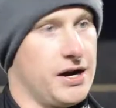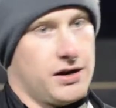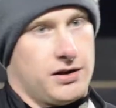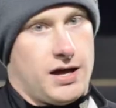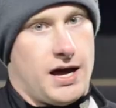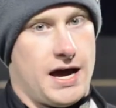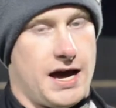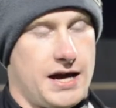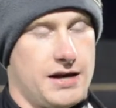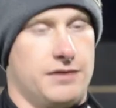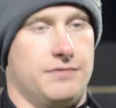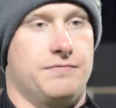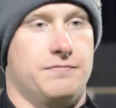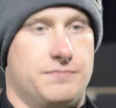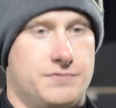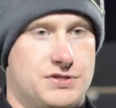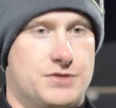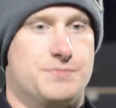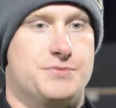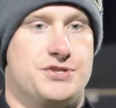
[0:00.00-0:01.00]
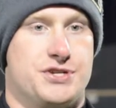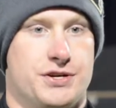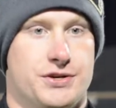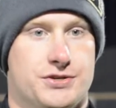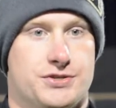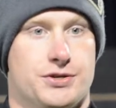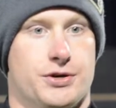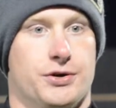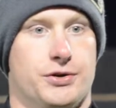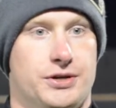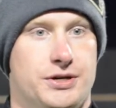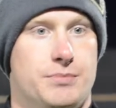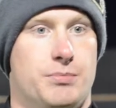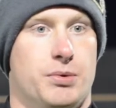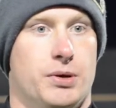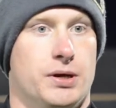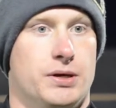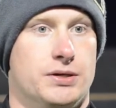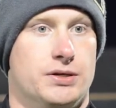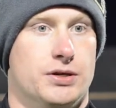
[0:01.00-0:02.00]
going to lie, I had some jitters early,
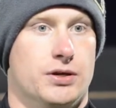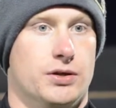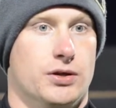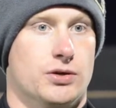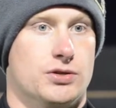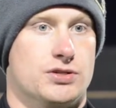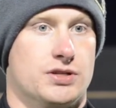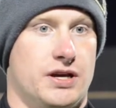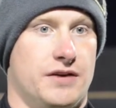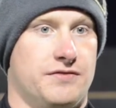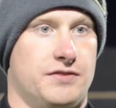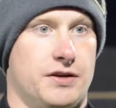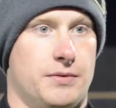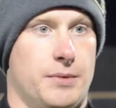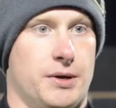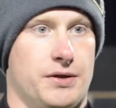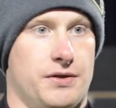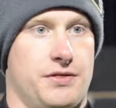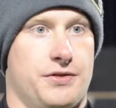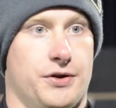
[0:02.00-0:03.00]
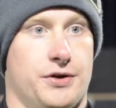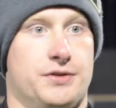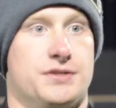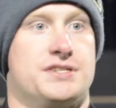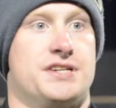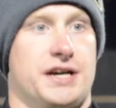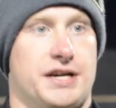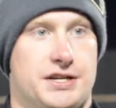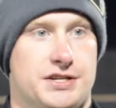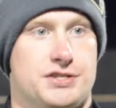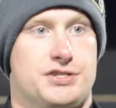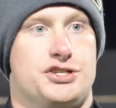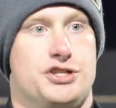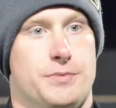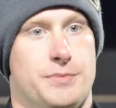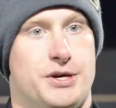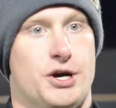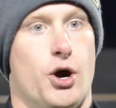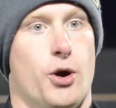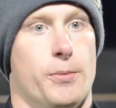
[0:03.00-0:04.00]
but, you know, those left at about the third and second
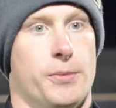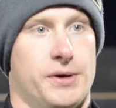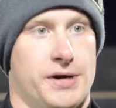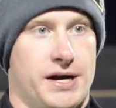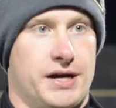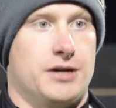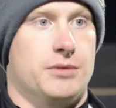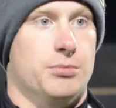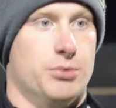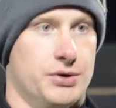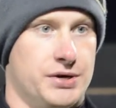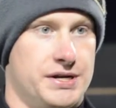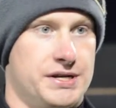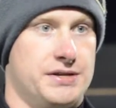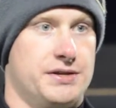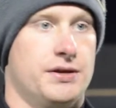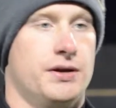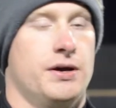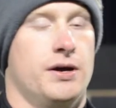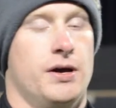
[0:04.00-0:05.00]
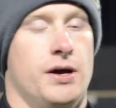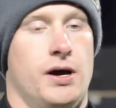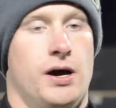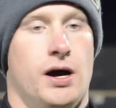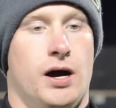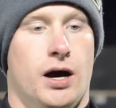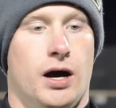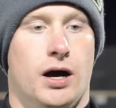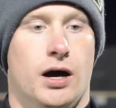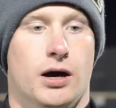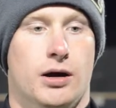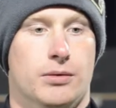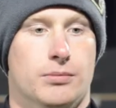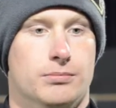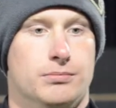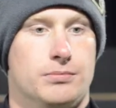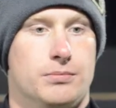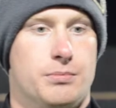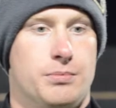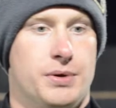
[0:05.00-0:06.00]
Jimmy homered, I could breathe.
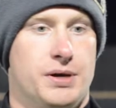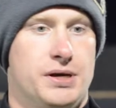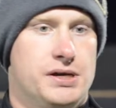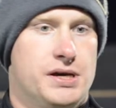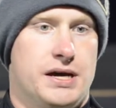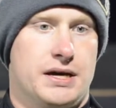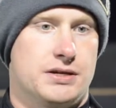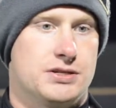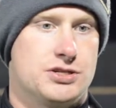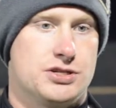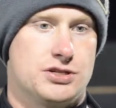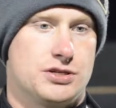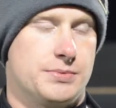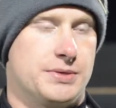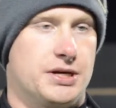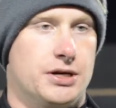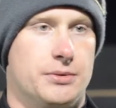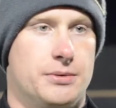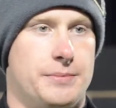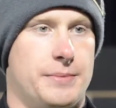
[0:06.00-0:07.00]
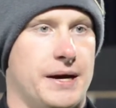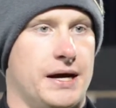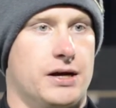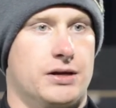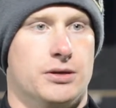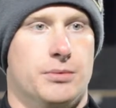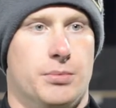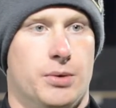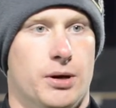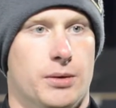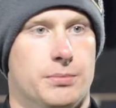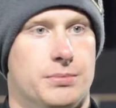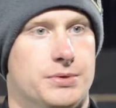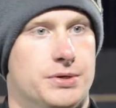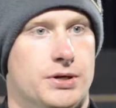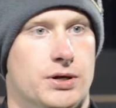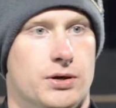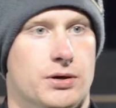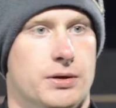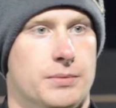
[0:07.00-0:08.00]
But, yeah, it's just good to be back on the bump,
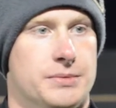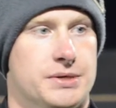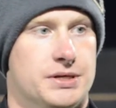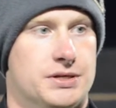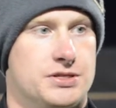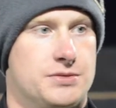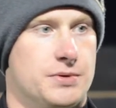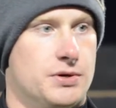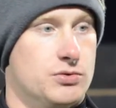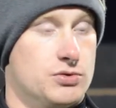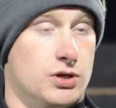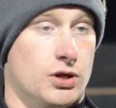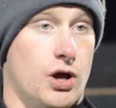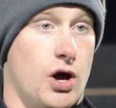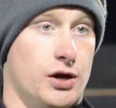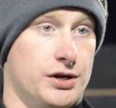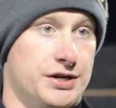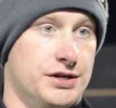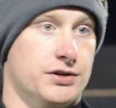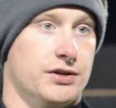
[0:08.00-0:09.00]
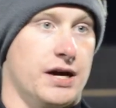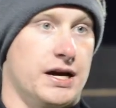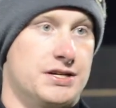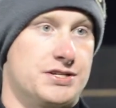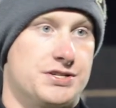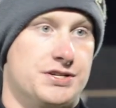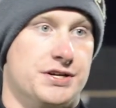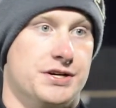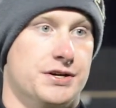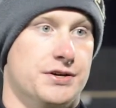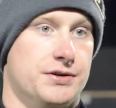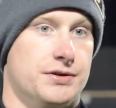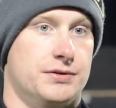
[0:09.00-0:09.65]
you know. I mean, it was a long year last year,